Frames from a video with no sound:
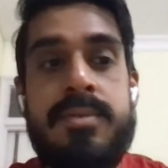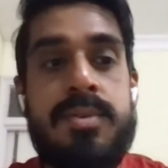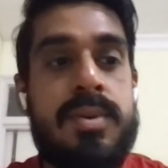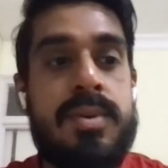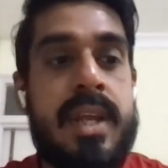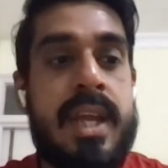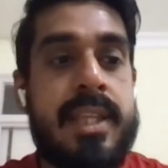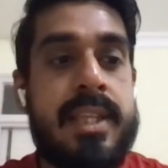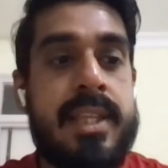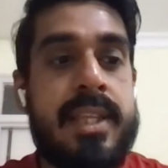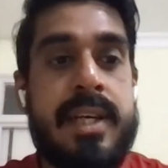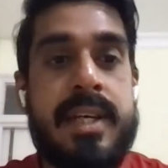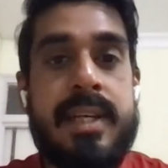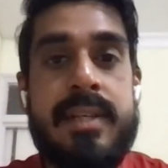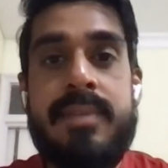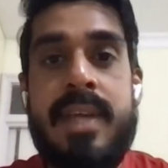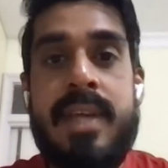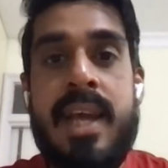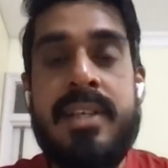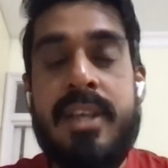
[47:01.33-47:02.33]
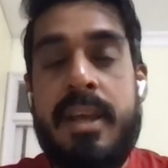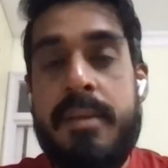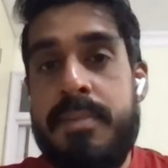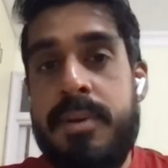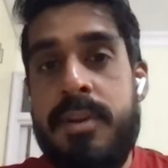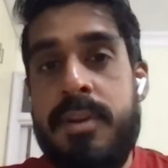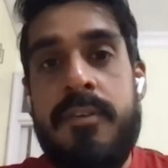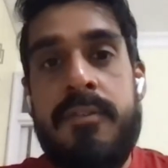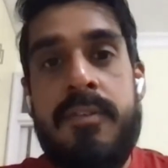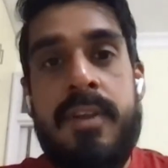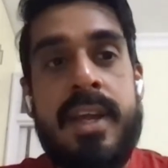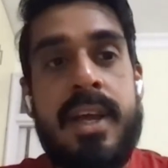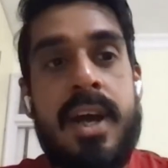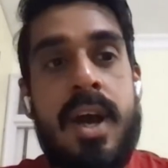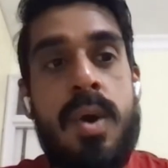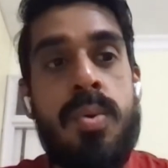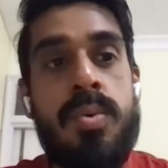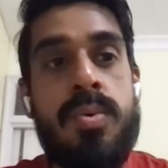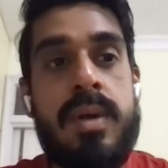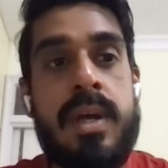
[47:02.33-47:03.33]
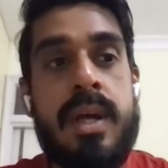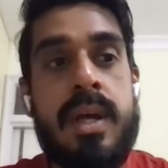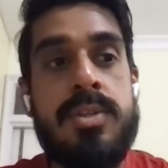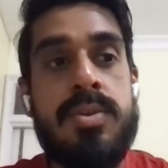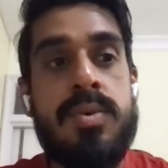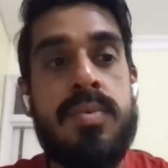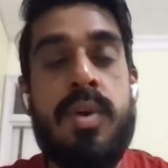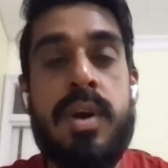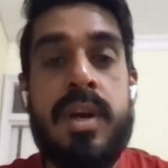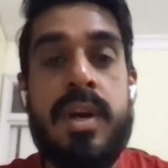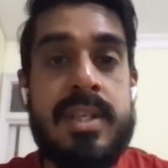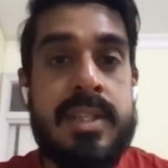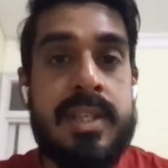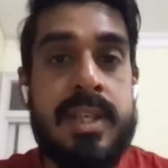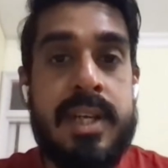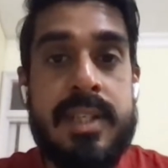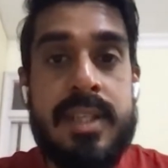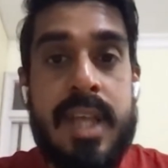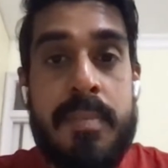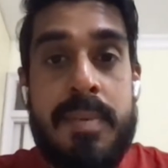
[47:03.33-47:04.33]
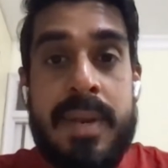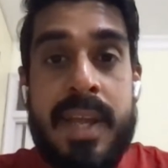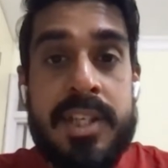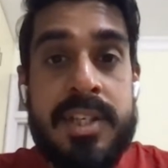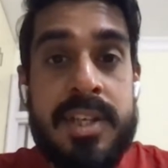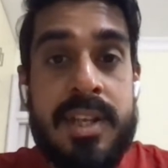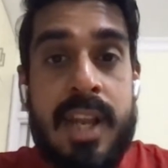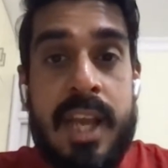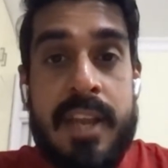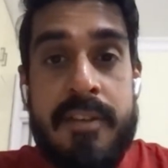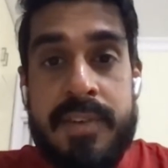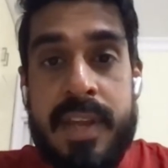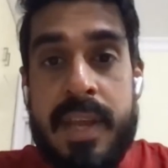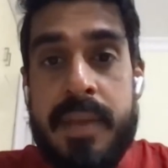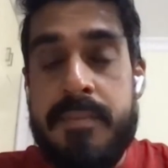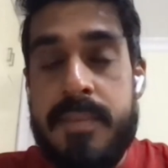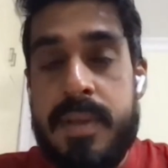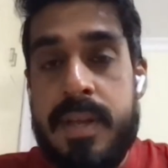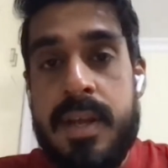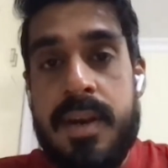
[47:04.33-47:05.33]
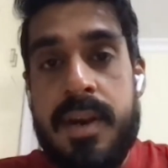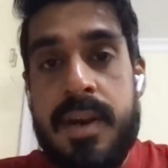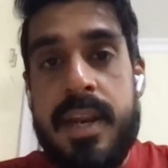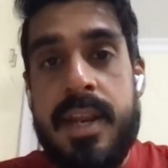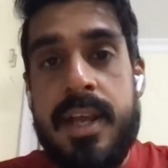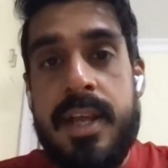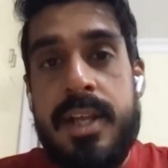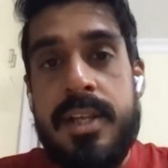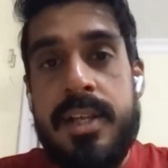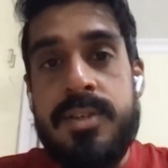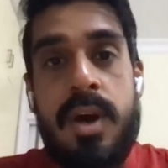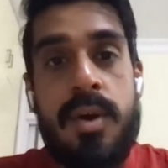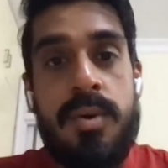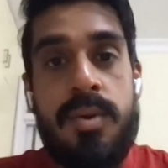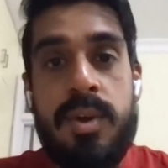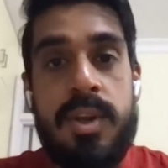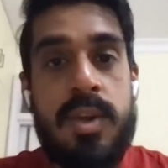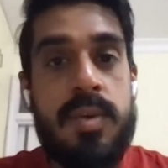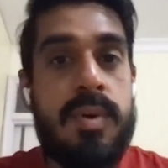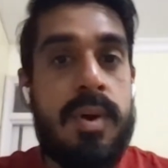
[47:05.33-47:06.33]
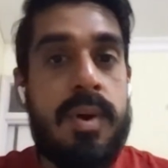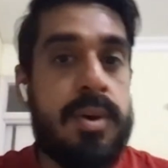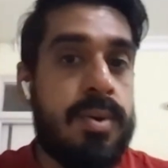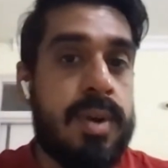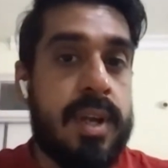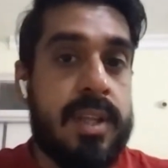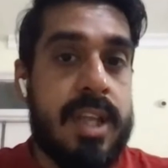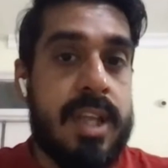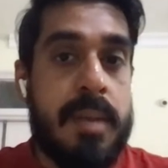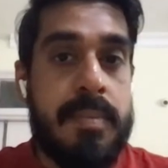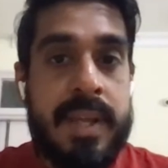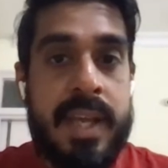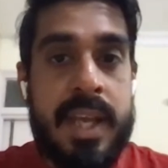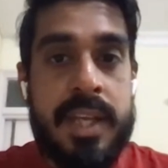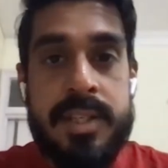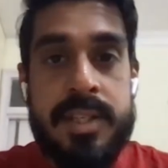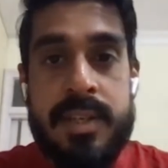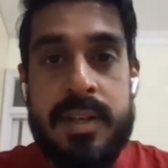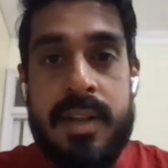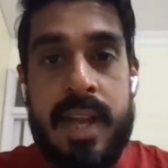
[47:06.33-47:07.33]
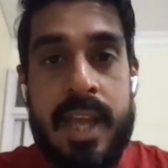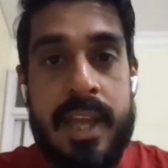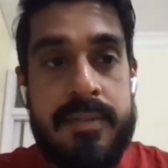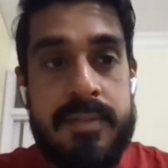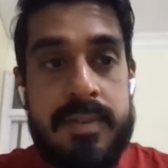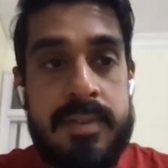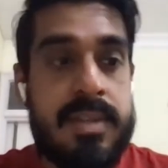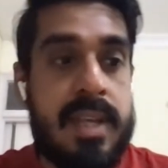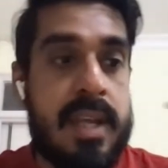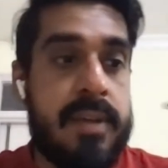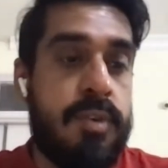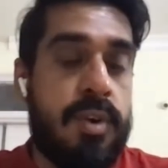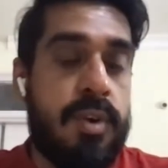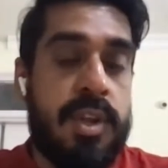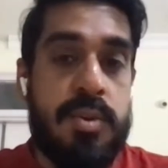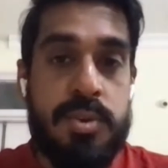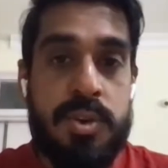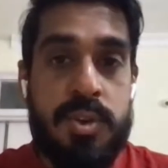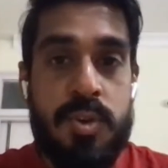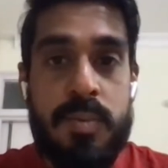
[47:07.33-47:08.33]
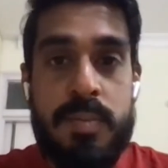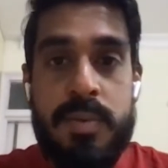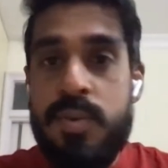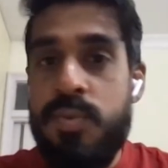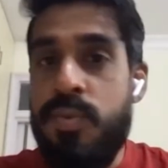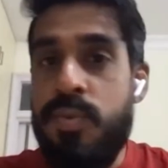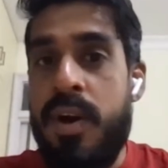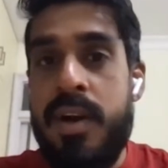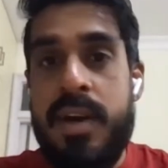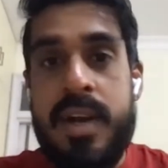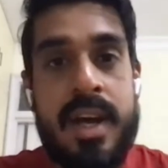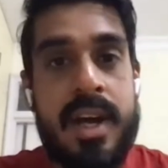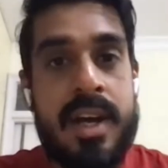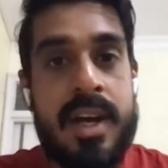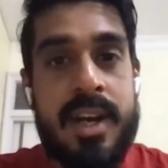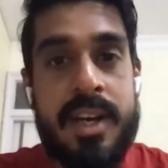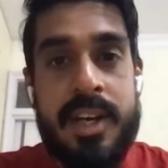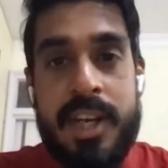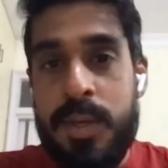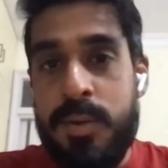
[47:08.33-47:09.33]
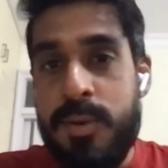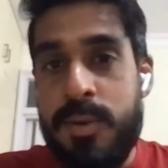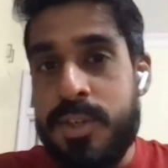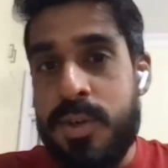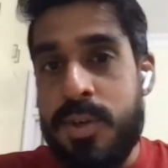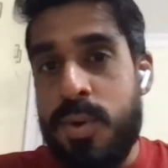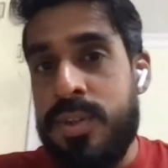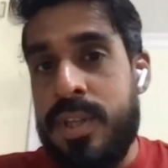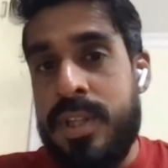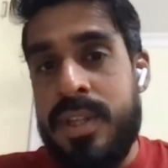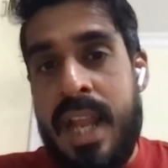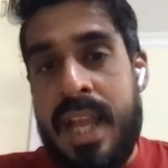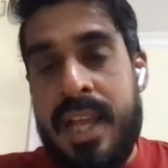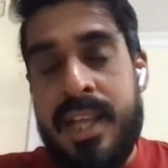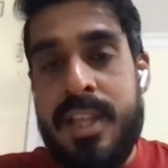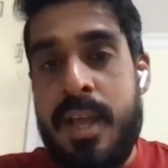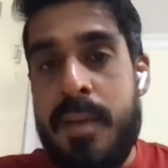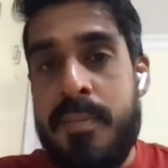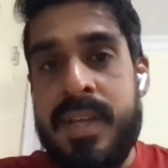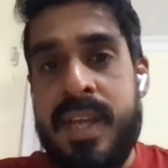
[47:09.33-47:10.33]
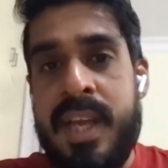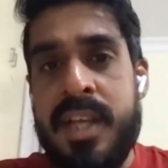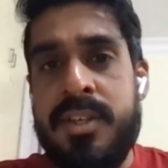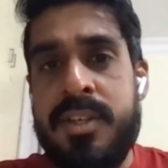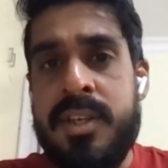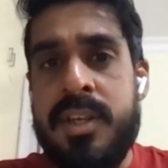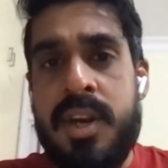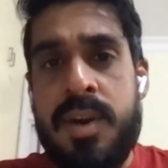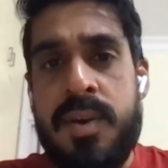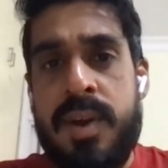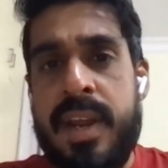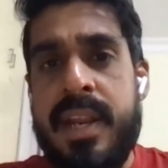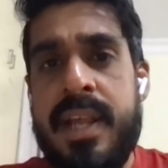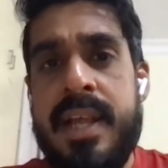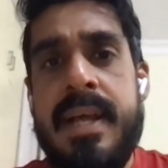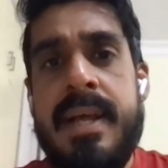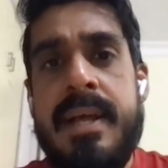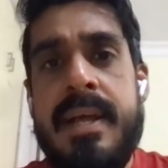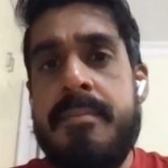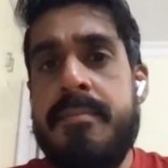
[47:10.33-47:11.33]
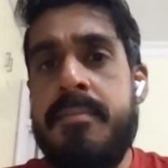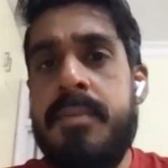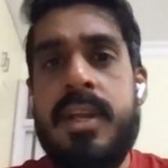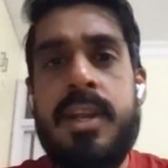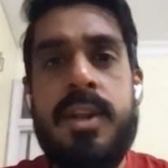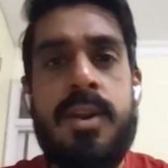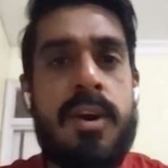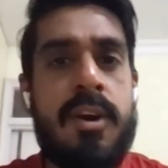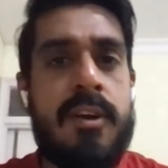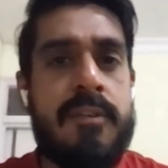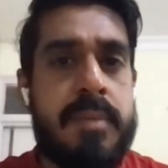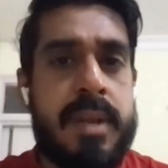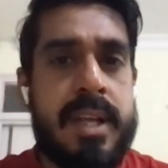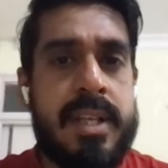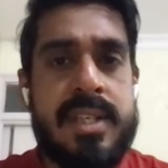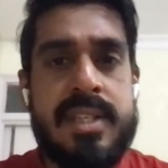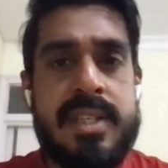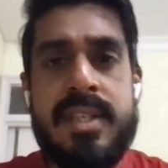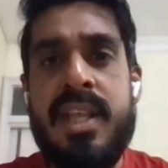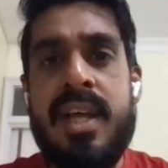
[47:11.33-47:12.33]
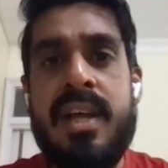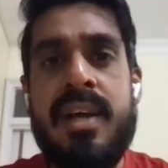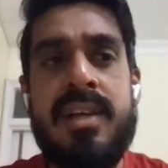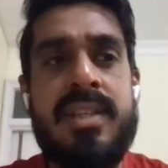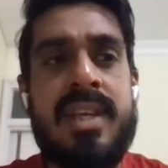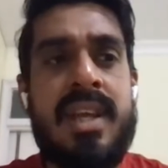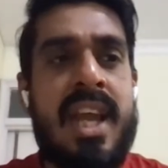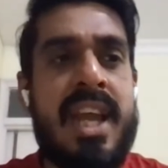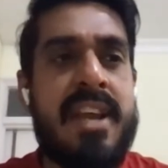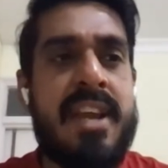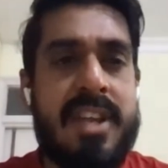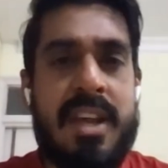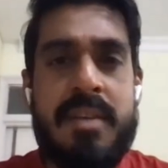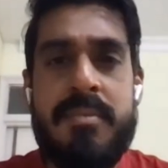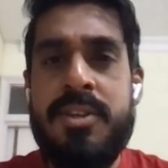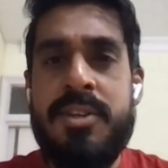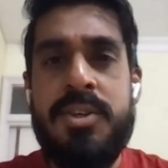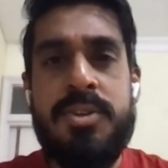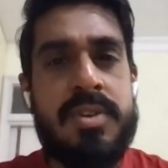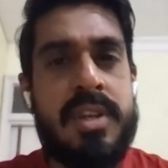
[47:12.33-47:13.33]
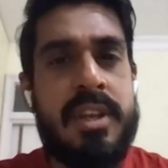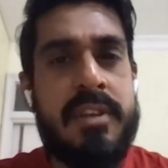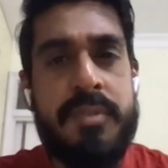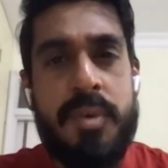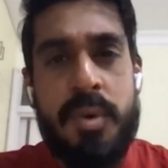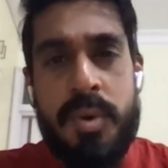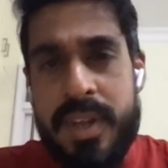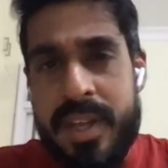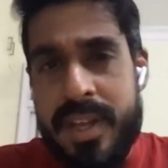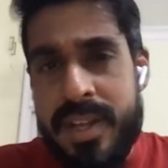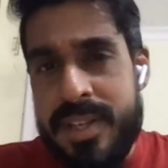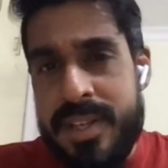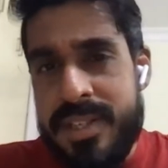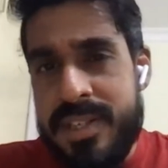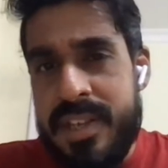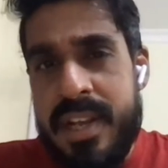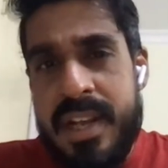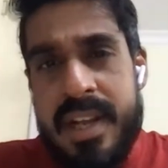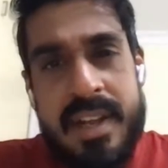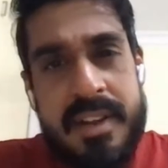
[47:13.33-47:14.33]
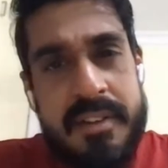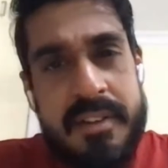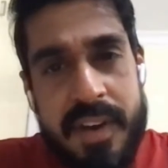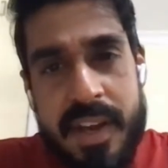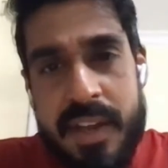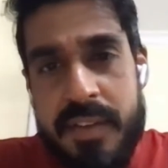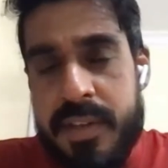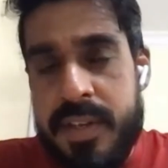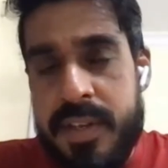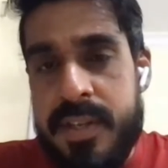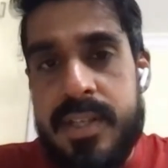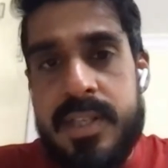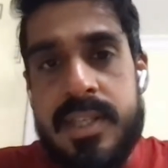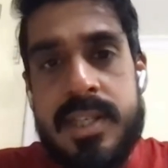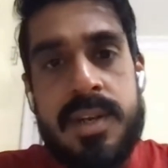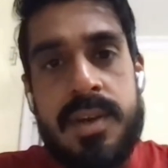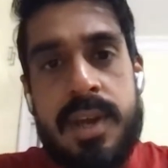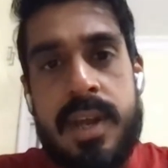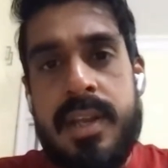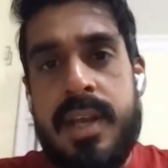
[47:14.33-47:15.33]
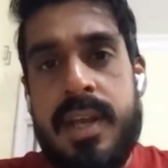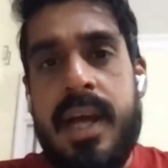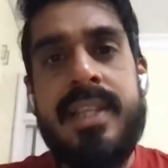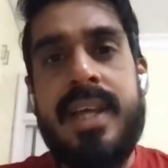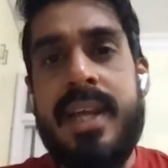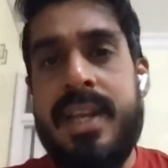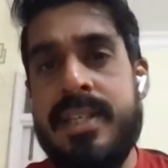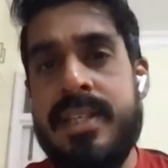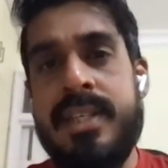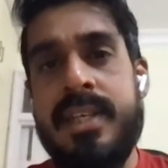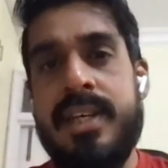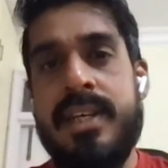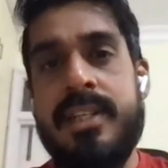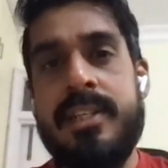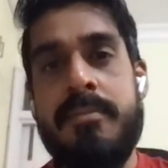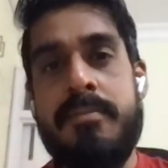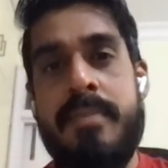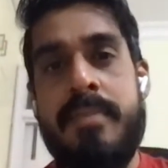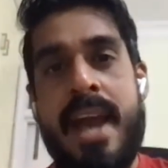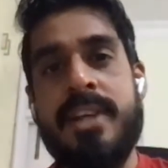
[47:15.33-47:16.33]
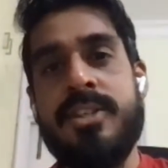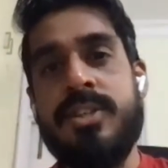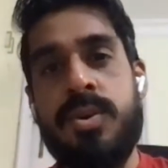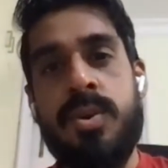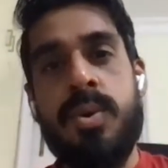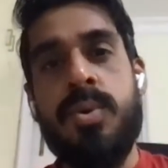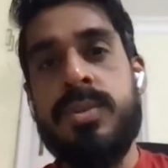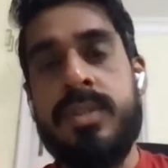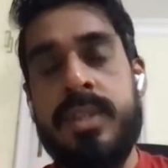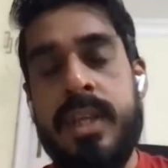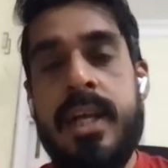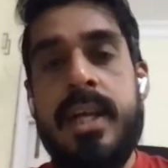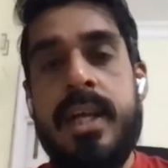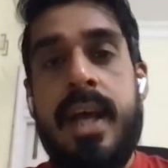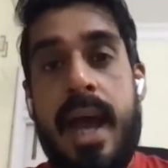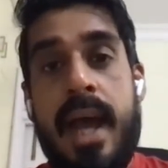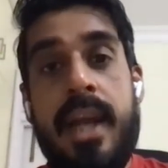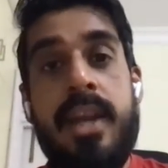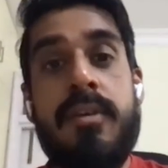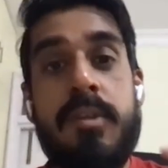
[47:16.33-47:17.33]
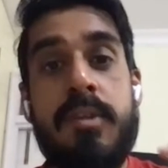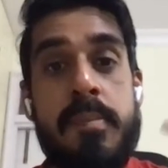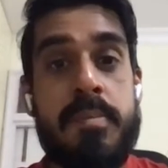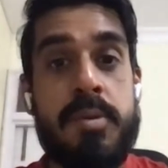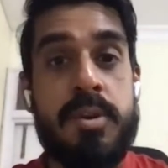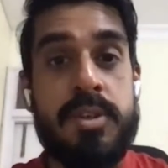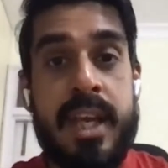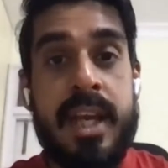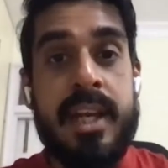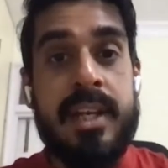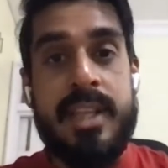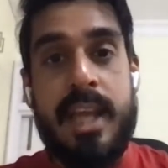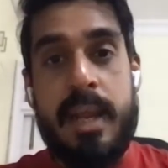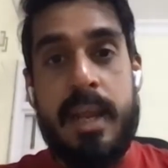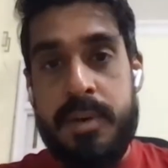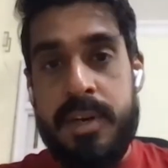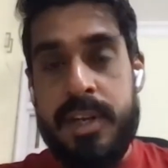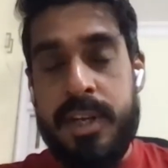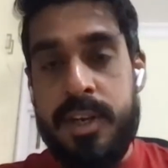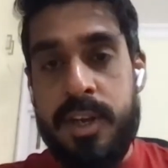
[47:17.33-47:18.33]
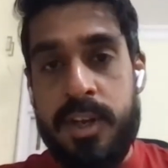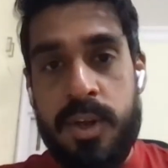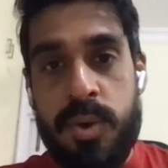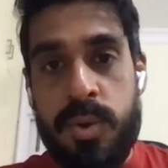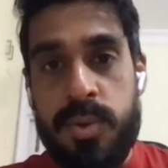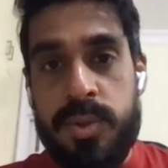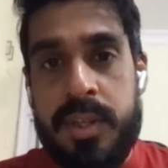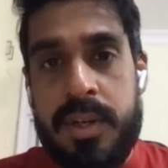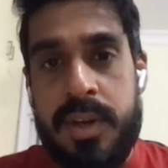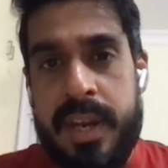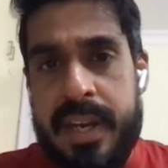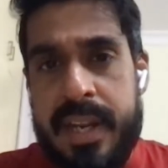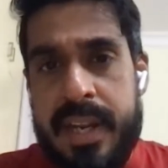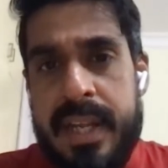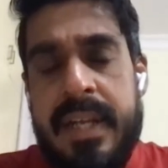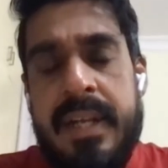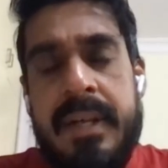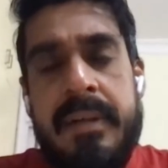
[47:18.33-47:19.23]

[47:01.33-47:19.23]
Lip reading: so take the example of like how so what is the application lifetime, right? So how long you want to run the application? Like say for YouTube, you want a continuous growth in the application, right? But in a lot of places, the lifetime is usually 4 years, 5 years, right? And that is the max growth, and you have to project that particular growth, right?